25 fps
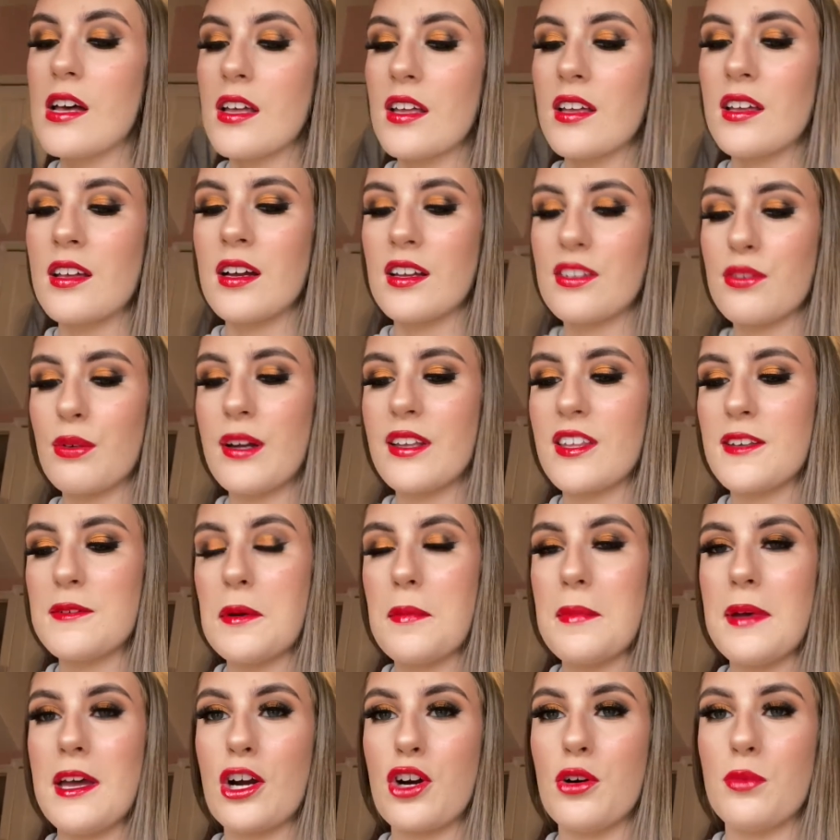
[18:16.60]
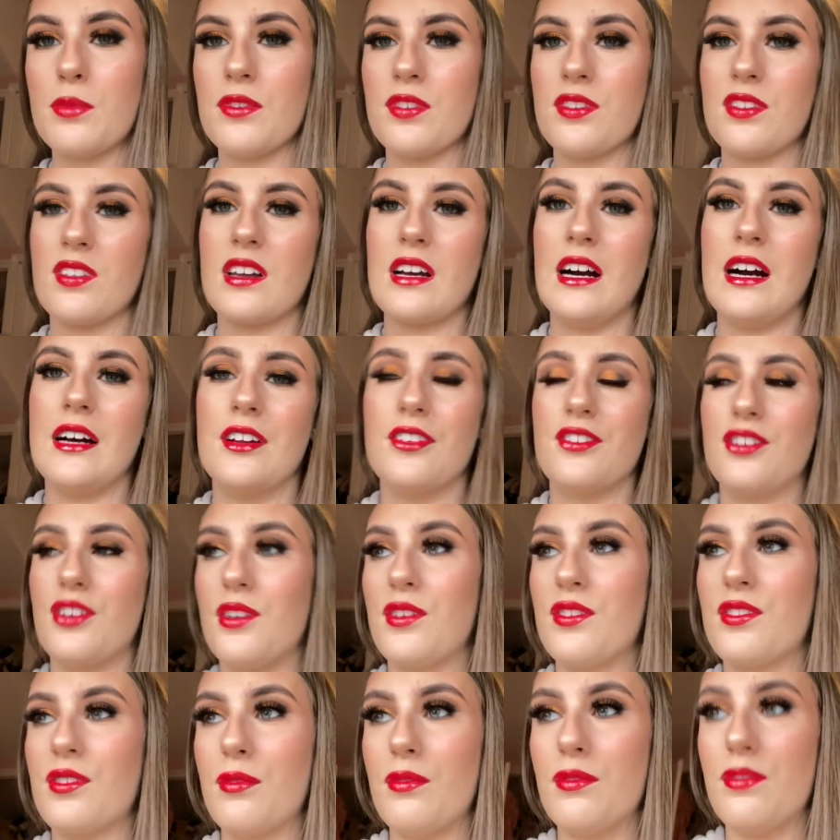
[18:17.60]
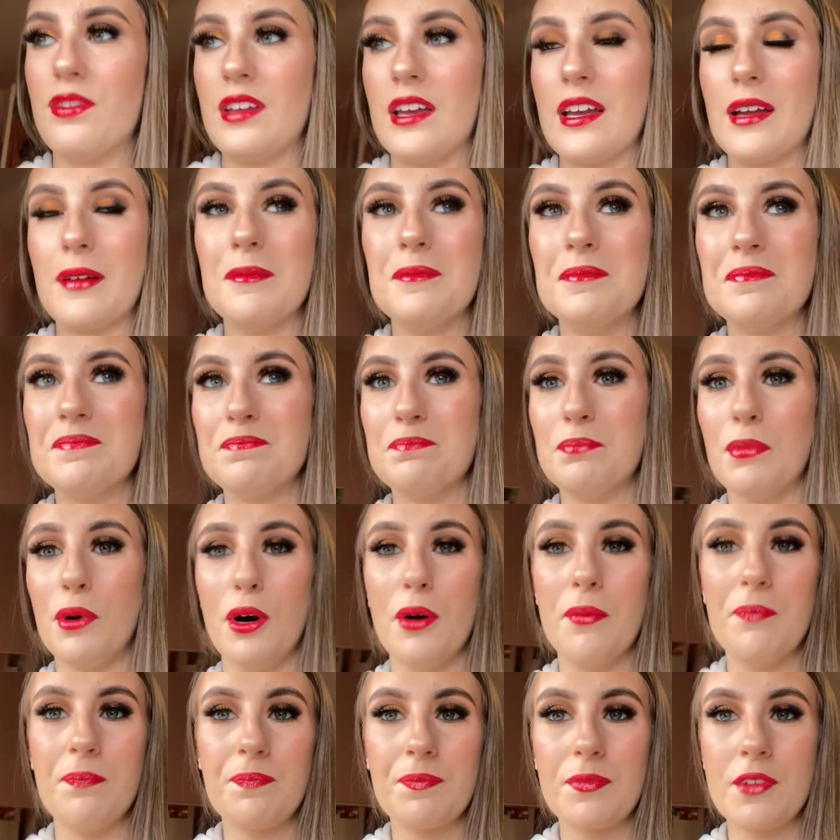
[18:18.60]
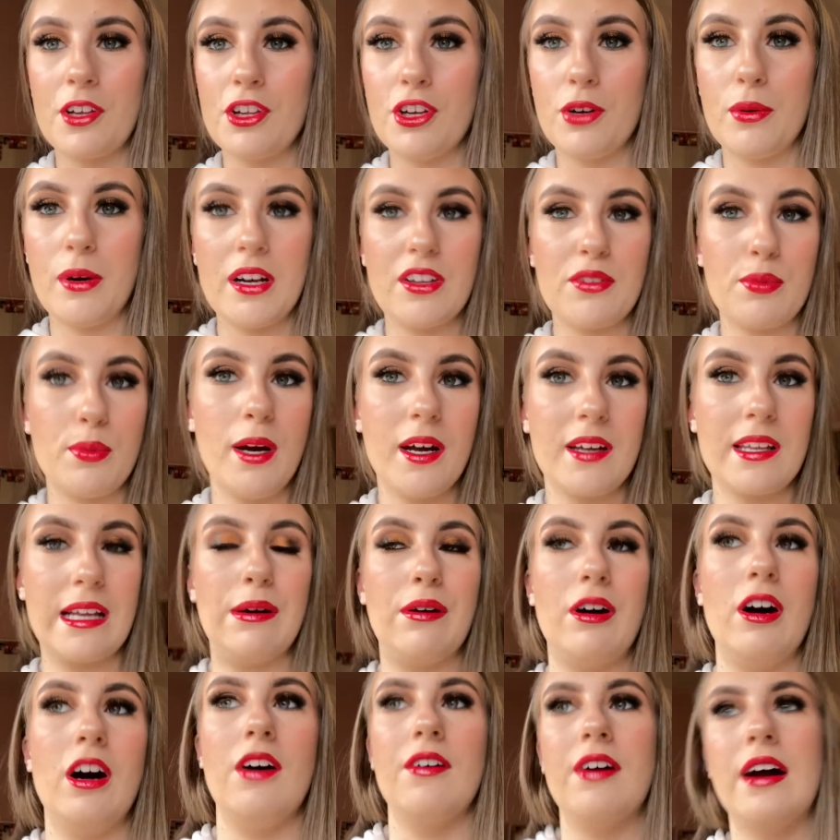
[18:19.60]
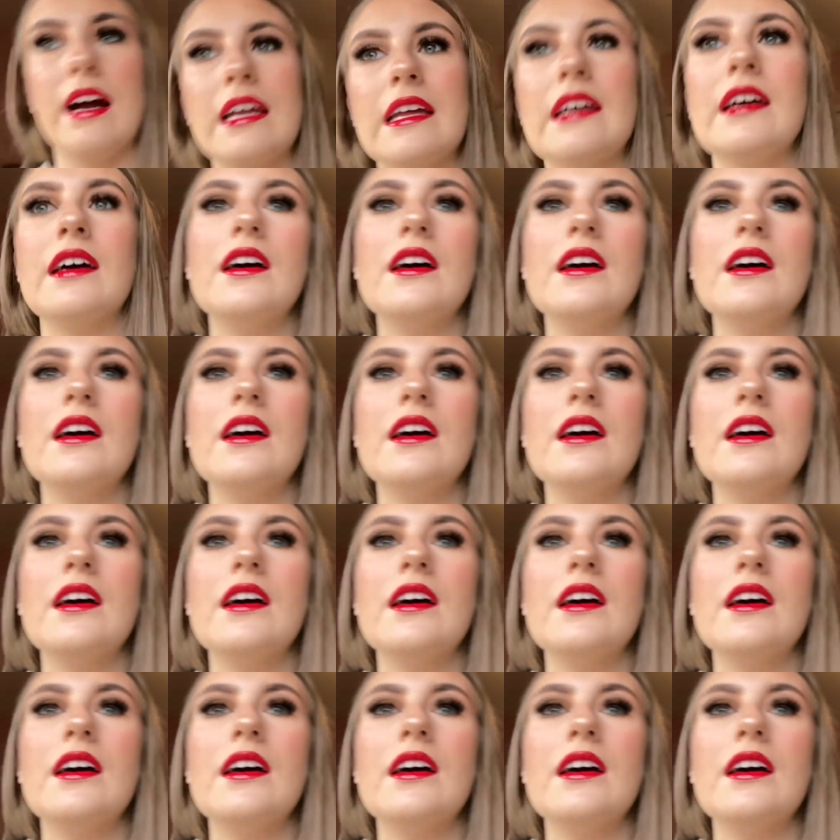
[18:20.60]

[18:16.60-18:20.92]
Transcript: that's why I did my makeup, just to kind of do something. But you know what, it's worked out all right.